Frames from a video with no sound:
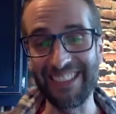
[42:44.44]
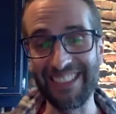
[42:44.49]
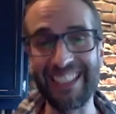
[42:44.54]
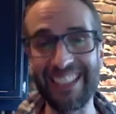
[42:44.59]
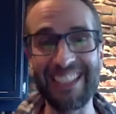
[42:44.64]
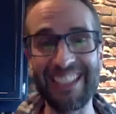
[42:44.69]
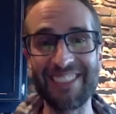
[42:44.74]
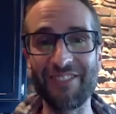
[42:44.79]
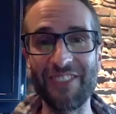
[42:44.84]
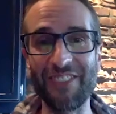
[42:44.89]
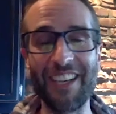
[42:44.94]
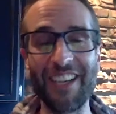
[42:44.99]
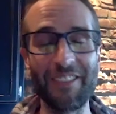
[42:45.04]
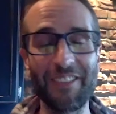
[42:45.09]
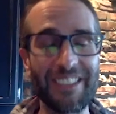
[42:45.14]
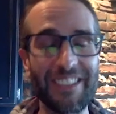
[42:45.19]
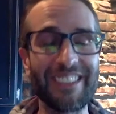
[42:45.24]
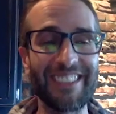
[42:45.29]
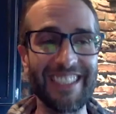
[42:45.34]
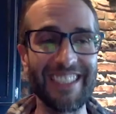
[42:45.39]
And it's phenomenal
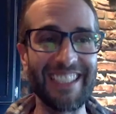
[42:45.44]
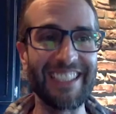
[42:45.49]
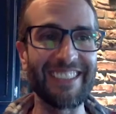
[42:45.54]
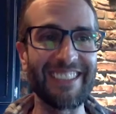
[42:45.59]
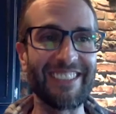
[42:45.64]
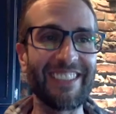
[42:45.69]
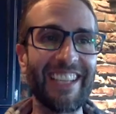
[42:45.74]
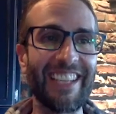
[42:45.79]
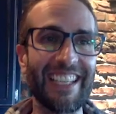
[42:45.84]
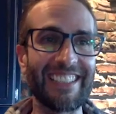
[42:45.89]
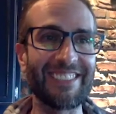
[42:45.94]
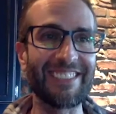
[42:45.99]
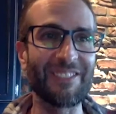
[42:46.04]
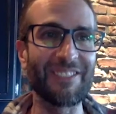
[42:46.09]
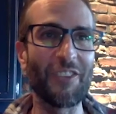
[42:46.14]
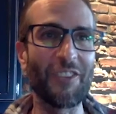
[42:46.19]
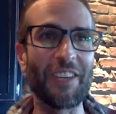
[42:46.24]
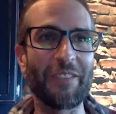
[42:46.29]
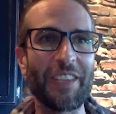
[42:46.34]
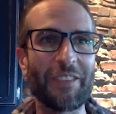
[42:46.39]
to see, yes,
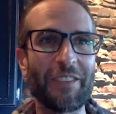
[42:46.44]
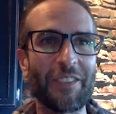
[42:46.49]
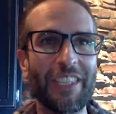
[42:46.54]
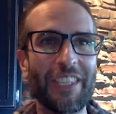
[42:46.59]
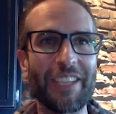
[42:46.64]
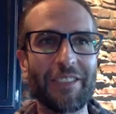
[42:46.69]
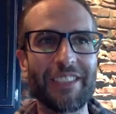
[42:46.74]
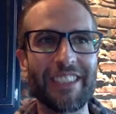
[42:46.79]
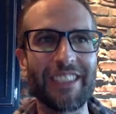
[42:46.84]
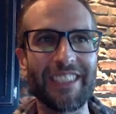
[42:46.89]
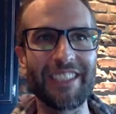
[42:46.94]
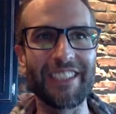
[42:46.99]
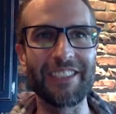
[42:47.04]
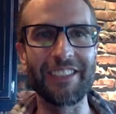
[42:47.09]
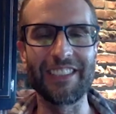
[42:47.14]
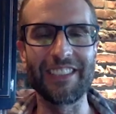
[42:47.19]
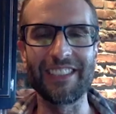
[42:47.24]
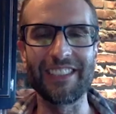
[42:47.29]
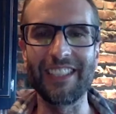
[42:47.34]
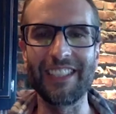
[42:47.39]
what people are able to do
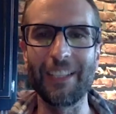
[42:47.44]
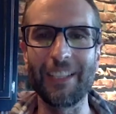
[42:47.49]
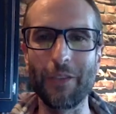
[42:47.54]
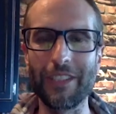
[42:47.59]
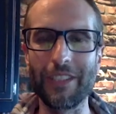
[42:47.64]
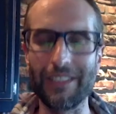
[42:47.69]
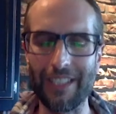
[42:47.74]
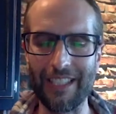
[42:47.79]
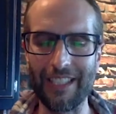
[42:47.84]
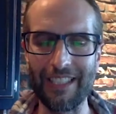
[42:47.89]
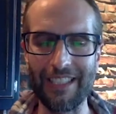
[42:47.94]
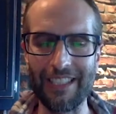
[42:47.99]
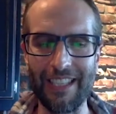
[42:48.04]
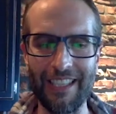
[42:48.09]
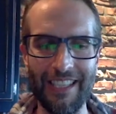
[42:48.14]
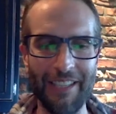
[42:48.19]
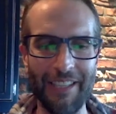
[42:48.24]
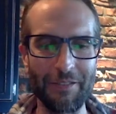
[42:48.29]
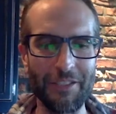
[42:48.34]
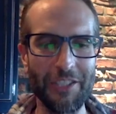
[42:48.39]
and, and what's getting done.
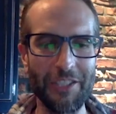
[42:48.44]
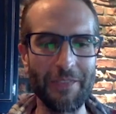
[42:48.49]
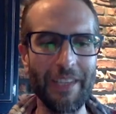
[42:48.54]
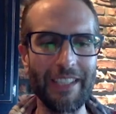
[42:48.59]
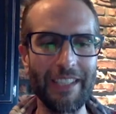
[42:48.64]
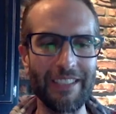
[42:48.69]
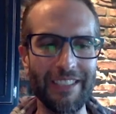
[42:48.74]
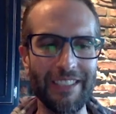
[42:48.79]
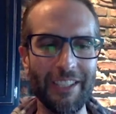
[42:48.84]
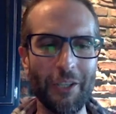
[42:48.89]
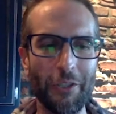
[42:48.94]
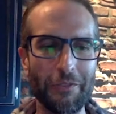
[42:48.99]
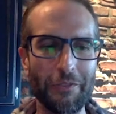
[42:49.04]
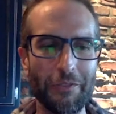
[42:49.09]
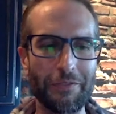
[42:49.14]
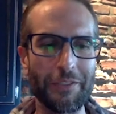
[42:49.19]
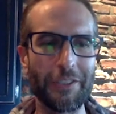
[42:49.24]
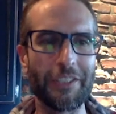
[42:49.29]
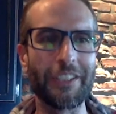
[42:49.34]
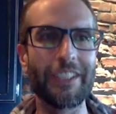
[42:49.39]
I'm tremendously
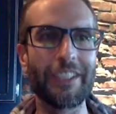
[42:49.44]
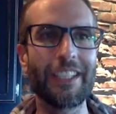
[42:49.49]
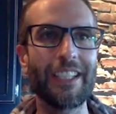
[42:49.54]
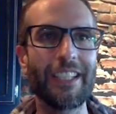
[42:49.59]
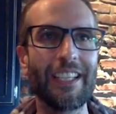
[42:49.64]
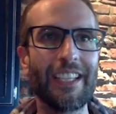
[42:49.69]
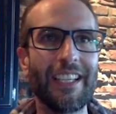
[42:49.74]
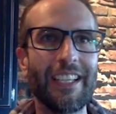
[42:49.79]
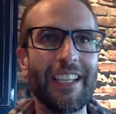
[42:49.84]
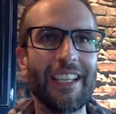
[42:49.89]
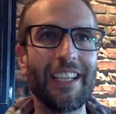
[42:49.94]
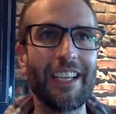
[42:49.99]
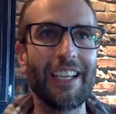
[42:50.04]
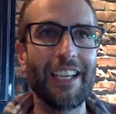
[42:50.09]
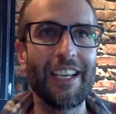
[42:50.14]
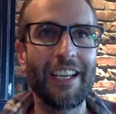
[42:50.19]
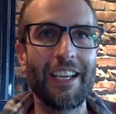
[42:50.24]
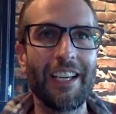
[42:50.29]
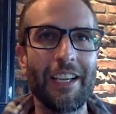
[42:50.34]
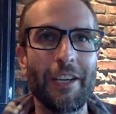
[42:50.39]
hopeful
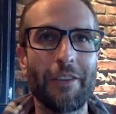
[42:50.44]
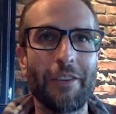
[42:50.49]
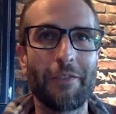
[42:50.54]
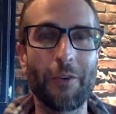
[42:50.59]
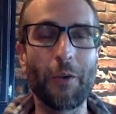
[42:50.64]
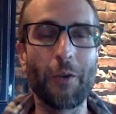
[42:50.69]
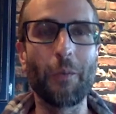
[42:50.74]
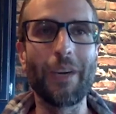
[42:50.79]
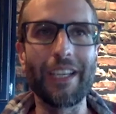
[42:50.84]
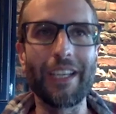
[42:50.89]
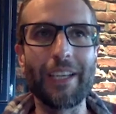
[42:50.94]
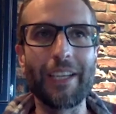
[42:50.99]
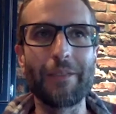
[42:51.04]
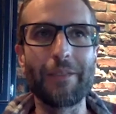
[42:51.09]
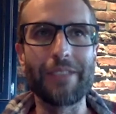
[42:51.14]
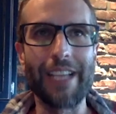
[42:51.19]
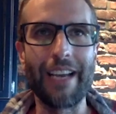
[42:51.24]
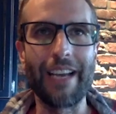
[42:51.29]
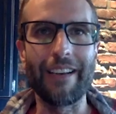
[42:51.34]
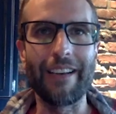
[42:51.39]
for what comes
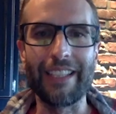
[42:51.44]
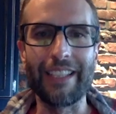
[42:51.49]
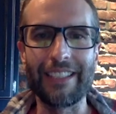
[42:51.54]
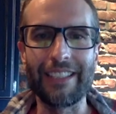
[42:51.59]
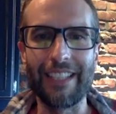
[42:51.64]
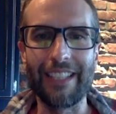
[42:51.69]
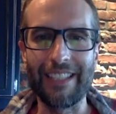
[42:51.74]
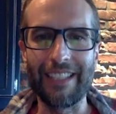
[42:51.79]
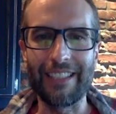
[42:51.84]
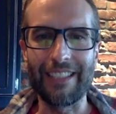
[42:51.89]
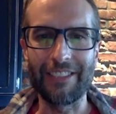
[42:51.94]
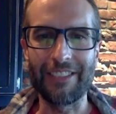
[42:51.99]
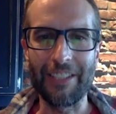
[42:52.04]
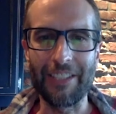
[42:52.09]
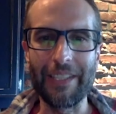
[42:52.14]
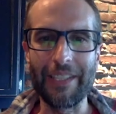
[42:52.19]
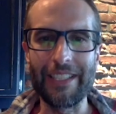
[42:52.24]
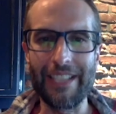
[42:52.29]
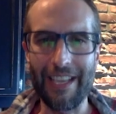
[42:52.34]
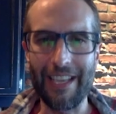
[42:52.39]
out of this. I think there's going to be
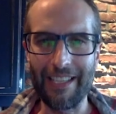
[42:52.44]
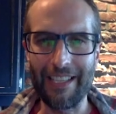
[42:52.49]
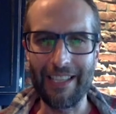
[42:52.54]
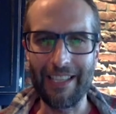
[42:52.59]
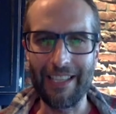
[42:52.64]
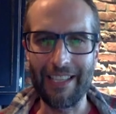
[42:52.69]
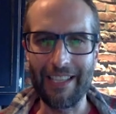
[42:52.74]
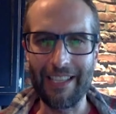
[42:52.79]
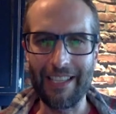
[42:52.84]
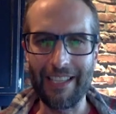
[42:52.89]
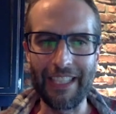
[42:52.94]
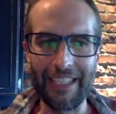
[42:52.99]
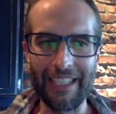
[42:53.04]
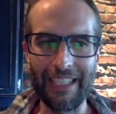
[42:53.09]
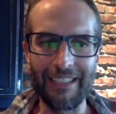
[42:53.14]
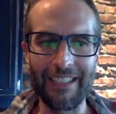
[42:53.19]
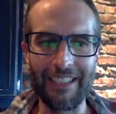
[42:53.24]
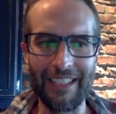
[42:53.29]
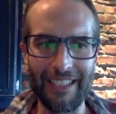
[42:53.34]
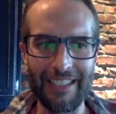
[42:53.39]
a ton of learning
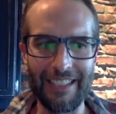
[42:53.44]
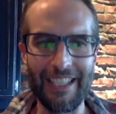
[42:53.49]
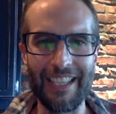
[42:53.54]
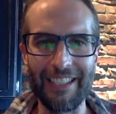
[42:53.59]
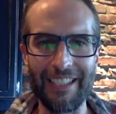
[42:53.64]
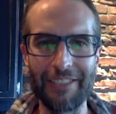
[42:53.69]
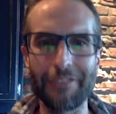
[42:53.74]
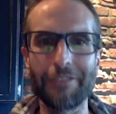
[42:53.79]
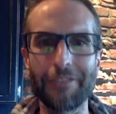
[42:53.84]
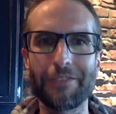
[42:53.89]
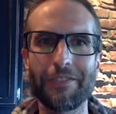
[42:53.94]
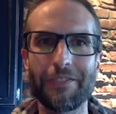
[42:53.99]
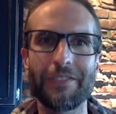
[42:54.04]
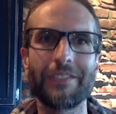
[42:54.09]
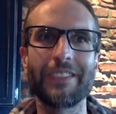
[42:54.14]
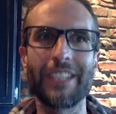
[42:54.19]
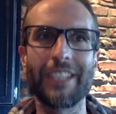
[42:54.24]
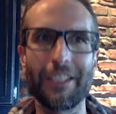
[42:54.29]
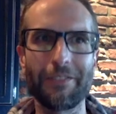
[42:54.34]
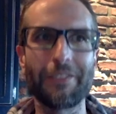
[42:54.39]
and a ton of
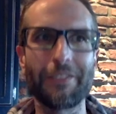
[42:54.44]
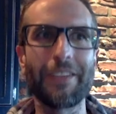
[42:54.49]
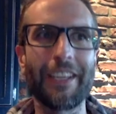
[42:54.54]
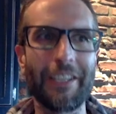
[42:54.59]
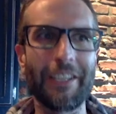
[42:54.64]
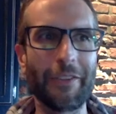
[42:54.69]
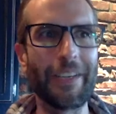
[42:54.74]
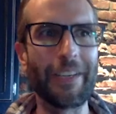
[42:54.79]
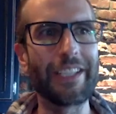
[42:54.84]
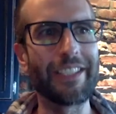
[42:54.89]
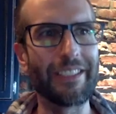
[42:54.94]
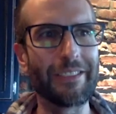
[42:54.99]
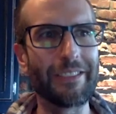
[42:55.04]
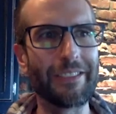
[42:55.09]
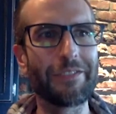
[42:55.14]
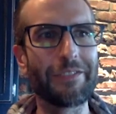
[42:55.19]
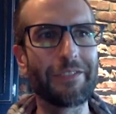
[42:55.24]
self evaluation of